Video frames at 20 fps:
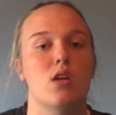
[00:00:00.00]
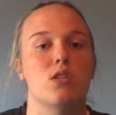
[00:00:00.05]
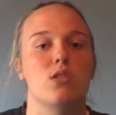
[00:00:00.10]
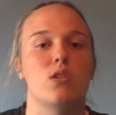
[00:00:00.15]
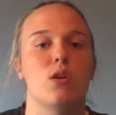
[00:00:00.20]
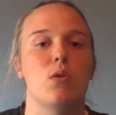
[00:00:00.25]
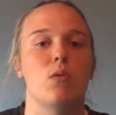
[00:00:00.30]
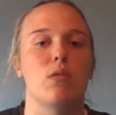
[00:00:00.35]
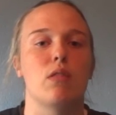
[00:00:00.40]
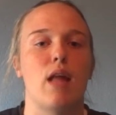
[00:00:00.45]

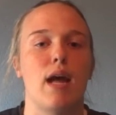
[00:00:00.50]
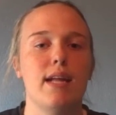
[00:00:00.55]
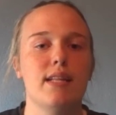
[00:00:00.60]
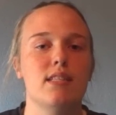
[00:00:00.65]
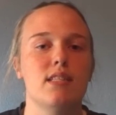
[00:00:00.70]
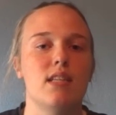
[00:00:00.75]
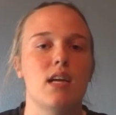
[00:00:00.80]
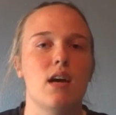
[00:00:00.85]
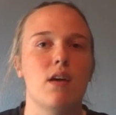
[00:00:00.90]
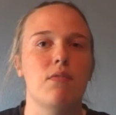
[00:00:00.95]
So
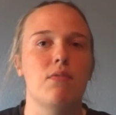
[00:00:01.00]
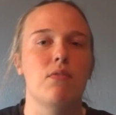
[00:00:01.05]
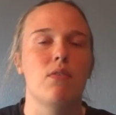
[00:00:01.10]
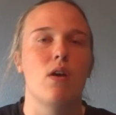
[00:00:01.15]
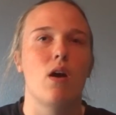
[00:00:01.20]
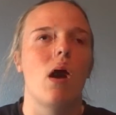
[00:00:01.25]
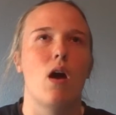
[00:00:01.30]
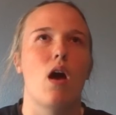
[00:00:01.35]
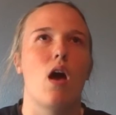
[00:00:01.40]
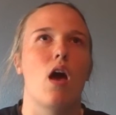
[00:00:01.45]
line staff
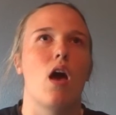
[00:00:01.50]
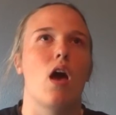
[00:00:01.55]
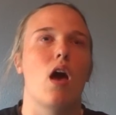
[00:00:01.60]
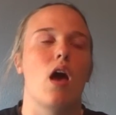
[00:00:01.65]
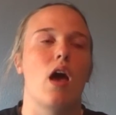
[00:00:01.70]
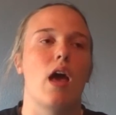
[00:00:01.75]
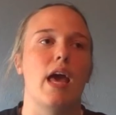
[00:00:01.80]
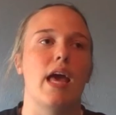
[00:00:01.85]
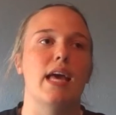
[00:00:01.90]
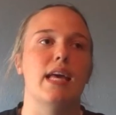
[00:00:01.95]

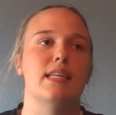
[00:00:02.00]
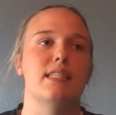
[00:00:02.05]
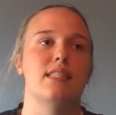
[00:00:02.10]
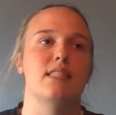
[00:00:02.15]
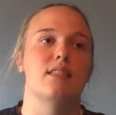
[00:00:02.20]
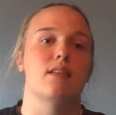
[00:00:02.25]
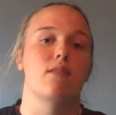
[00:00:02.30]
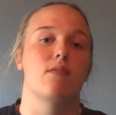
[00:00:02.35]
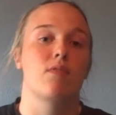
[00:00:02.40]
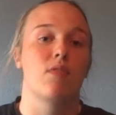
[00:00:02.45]

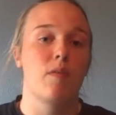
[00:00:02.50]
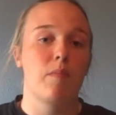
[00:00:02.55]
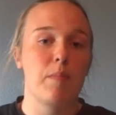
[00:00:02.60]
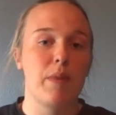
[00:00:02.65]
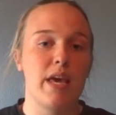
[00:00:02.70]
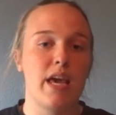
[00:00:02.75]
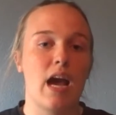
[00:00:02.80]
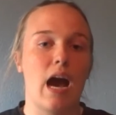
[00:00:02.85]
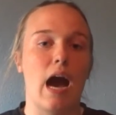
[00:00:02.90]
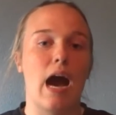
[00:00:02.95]
is, for
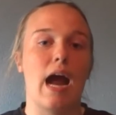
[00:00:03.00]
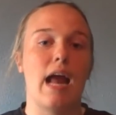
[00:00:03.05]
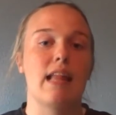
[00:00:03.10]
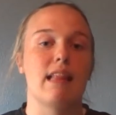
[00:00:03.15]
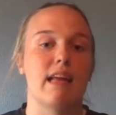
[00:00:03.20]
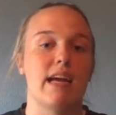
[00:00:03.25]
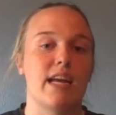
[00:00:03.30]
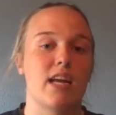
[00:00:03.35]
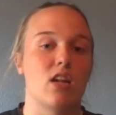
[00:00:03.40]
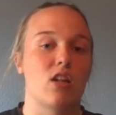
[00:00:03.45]
me, I
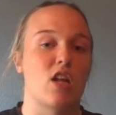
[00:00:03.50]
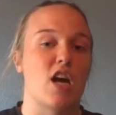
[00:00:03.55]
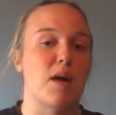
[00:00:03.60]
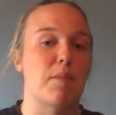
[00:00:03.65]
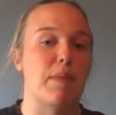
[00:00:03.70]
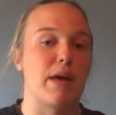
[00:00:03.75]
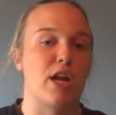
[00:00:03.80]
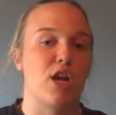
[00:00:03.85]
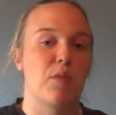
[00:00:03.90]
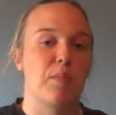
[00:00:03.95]
like it a lot
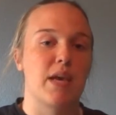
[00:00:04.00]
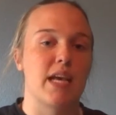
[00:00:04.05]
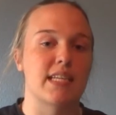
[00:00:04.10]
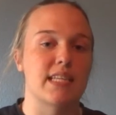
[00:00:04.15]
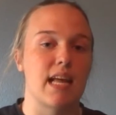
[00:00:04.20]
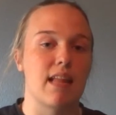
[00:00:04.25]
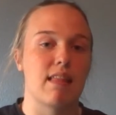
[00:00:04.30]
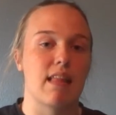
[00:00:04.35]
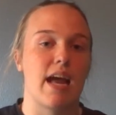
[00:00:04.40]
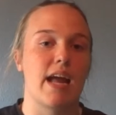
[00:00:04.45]
better because
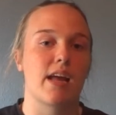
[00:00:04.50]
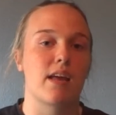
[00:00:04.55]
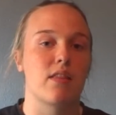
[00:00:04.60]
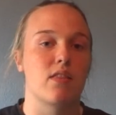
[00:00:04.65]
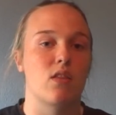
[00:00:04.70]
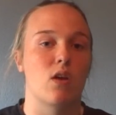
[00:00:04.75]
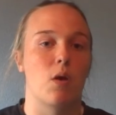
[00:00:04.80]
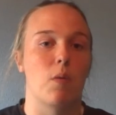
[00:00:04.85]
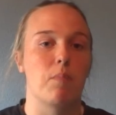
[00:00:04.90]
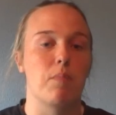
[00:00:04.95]
I
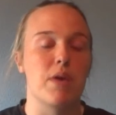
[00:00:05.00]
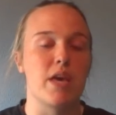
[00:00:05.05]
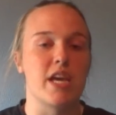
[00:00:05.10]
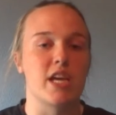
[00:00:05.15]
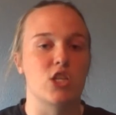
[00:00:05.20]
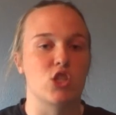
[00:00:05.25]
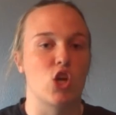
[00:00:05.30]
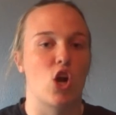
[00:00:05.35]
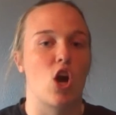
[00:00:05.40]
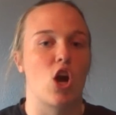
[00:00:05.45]
like the being
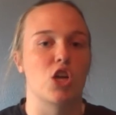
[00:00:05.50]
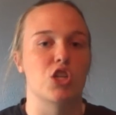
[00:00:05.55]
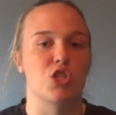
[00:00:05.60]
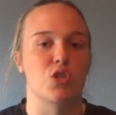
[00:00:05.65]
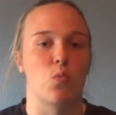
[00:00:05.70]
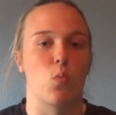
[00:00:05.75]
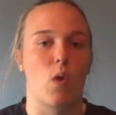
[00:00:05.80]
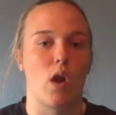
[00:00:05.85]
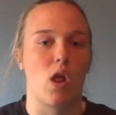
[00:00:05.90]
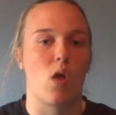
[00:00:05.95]
in charge
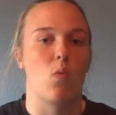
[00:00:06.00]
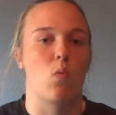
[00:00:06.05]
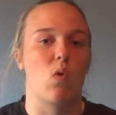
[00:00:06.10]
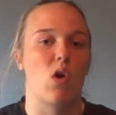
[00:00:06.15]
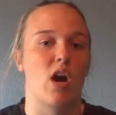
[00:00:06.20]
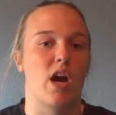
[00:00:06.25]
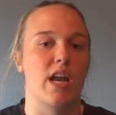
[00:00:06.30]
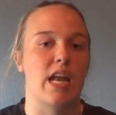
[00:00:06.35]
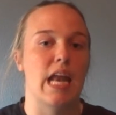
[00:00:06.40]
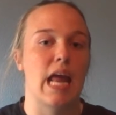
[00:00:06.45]
and
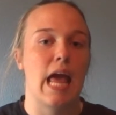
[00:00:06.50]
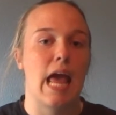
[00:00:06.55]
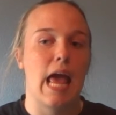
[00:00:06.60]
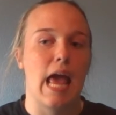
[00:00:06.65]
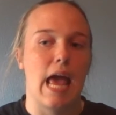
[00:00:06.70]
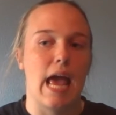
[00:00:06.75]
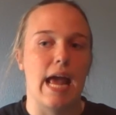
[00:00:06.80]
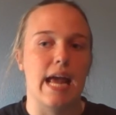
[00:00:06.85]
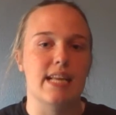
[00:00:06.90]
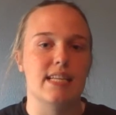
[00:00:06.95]
one-on-one
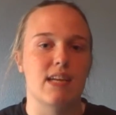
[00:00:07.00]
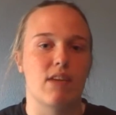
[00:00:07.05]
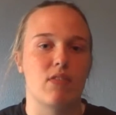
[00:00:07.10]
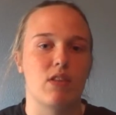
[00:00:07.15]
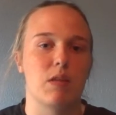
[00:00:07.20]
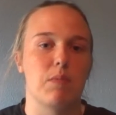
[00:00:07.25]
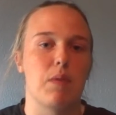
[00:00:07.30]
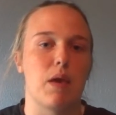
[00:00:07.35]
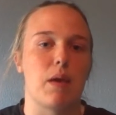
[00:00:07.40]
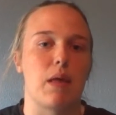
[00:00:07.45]
and
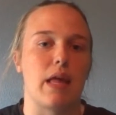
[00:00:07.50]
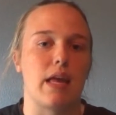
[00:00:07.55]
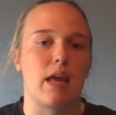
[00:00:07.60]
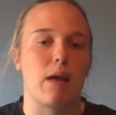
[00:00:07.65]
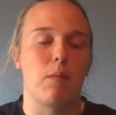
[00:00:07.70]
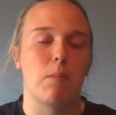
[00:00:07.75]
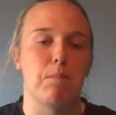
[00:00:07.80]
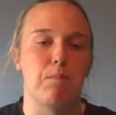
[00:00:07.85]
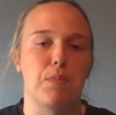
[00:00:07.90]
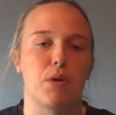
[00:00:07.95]
definitely being
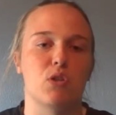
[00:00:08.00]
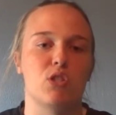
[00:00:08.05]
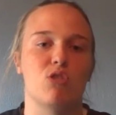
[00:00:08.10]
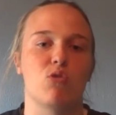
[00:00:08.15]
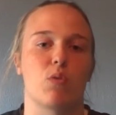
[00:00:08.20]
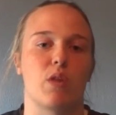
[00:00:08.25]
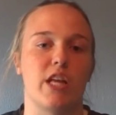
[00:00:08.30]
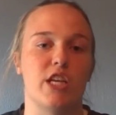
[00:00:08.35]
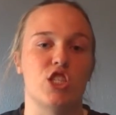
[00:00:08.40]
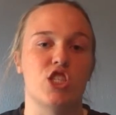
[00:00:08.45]
like building
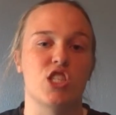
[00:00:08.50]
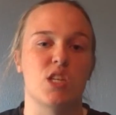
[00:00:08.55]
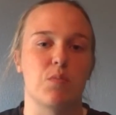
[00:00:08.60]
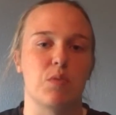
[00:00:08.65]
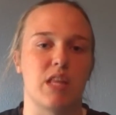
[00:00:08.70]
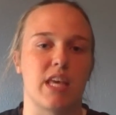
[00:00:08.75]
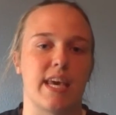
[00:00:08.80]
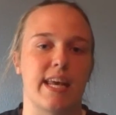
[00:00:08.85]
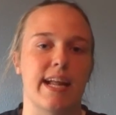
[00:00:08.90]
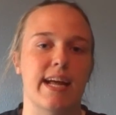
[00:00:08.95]
the relationship
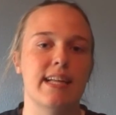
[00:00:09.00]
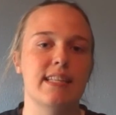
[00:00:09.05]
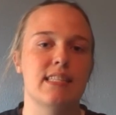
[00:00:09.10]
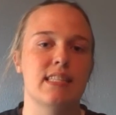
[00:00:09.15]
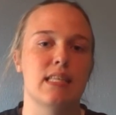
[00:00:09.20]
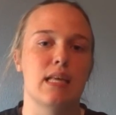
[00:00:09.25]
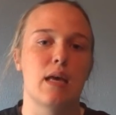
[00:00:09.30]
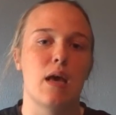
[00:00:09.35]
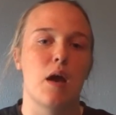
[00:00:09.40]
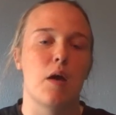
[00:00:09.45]
with the
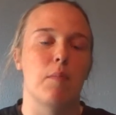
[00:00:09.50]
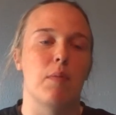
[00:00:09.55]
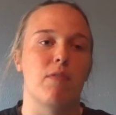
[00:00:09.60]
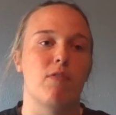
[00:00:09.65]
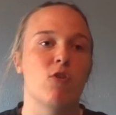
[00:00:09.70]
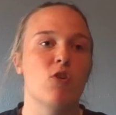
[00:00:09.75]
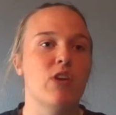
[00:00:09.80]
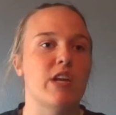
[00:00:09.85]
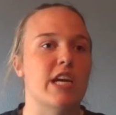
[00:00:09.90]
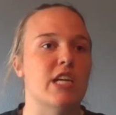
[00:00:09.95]
cadets. But
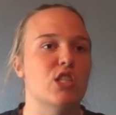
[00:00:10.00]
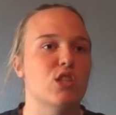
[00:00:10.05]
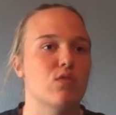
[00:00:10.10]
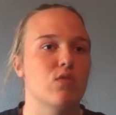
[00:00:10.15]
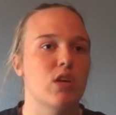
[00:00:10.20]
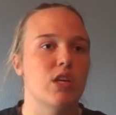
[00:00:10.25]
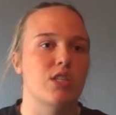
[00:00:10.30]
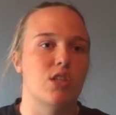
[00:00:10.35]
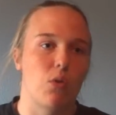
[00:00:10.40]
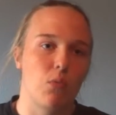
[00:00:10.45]
if you're an
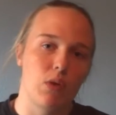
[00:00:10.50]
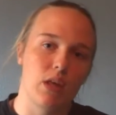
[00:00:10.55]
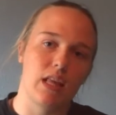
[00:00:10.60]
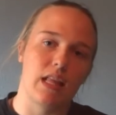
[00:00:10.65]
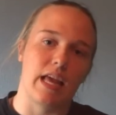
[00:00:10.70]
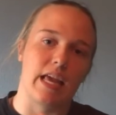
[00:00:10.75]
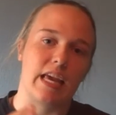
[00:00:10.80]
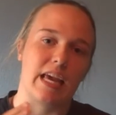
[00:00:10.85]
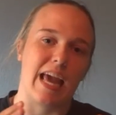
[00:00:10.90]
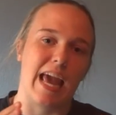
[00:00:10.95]
introvert and don't really
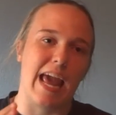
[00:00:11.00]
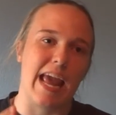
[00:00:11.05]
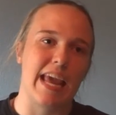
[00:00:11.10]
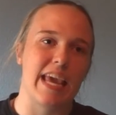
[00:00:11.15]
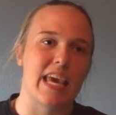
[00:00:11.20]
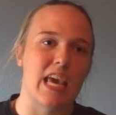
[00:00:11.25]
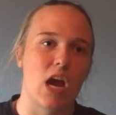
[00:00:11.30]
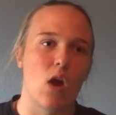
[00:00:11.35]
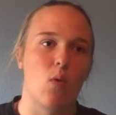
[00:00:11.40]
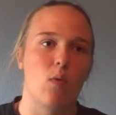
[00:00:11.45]
like
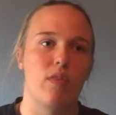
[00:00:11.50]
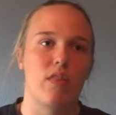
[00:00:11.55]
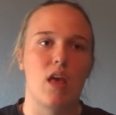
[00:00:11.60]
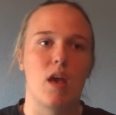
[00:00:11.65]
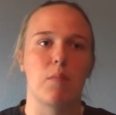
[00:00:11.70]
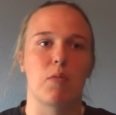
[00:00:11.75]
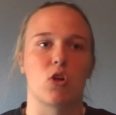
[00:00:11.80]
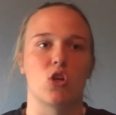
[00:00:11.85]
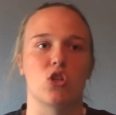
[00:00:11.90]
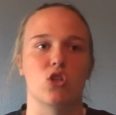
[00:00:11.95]
hanging out with
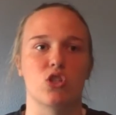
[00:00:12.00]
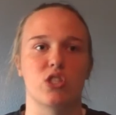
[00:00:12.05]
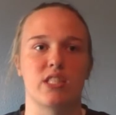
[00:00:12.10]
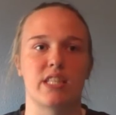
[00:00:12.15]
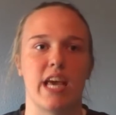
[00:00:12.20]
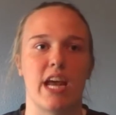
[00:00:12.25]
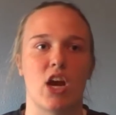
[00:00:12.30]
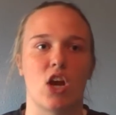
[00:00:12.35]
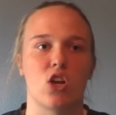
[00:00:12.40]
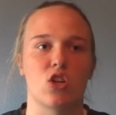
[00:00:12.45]
them, or you're
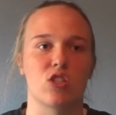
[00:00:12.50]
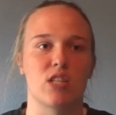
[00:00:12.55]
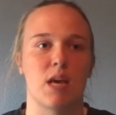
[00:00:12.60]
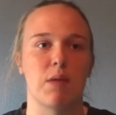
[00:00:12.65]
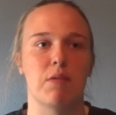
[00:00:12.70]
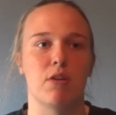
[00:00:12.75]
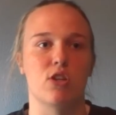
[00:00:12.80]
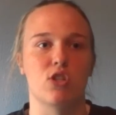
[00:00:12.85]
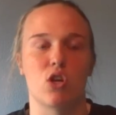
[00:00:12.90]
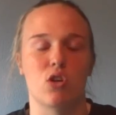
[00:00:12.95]
scared or
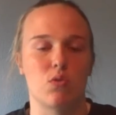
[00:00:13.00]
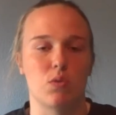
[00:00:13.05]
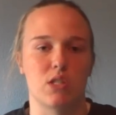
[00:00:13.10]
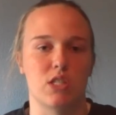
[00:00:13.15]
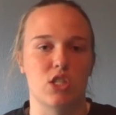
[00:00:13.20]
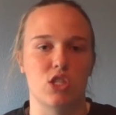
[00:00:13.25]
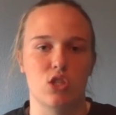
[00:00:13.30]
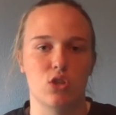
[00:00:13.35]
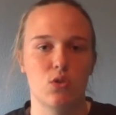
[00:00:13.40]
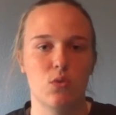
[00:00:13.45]
timid or don't know what
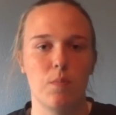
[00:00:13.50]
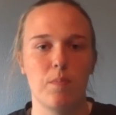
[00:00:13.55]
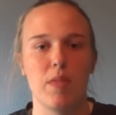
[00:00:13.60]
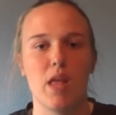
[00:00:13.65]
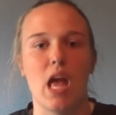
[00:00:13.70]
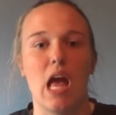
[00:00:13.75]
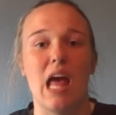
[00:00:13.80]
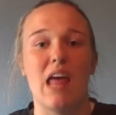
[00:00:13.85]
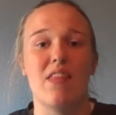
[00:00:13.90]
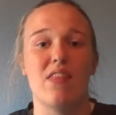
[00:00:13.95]
to do,
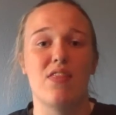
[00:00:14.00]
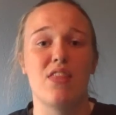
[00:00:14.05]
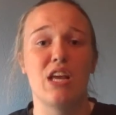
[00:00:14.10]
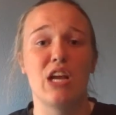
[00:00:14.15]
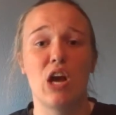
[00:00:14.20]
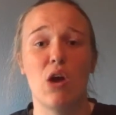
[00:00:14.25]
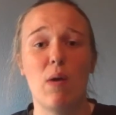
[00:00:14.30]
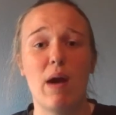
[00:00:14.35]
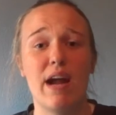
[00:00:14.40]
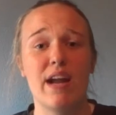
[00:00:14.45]
then
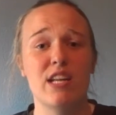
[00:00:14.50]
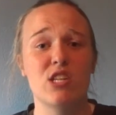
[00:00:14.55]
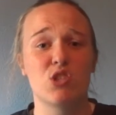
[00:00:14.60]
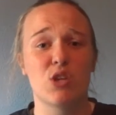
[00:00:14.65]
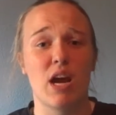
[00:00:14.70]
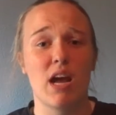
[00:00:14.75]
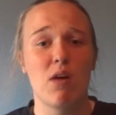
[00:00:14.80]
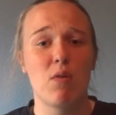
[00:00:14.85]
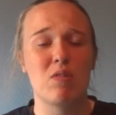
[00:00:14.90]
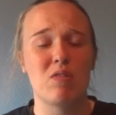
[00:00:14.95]
go ahead and
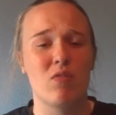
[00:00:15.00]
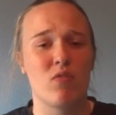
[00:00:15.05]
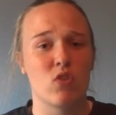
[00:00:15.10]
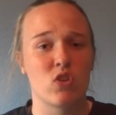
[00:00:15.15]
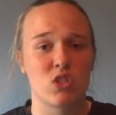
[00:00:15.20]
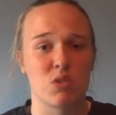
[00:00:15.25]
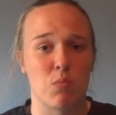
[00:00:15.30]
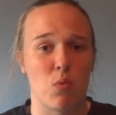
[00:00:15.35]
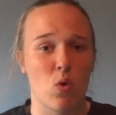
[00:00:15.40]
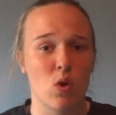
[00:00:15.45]
try out for
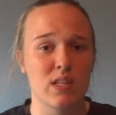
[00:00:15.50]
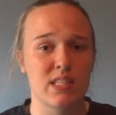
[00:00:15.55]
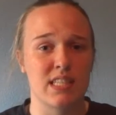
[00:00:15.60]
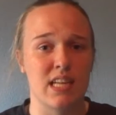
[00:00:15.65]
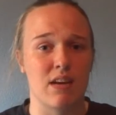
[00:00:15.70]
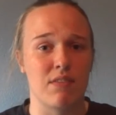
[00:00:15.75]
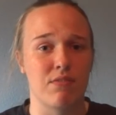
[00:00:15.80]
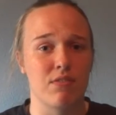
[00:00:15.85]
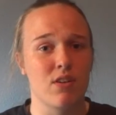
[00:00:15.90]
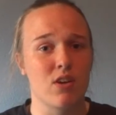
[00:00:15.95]
support
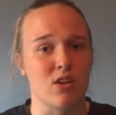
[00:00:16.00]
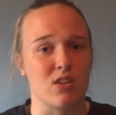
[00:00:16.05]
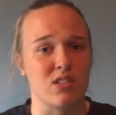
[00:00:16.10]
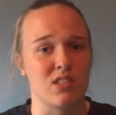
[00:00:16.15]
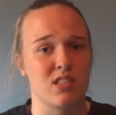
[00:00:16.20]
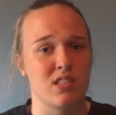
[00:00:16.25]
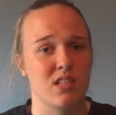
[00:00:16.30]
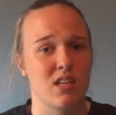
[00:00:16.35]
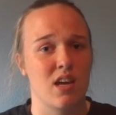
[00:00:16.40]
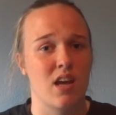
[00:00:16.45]
staff
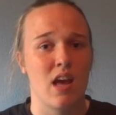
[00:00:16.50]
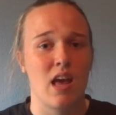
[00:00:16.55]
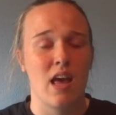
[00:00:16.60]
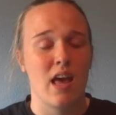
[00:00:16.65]
first.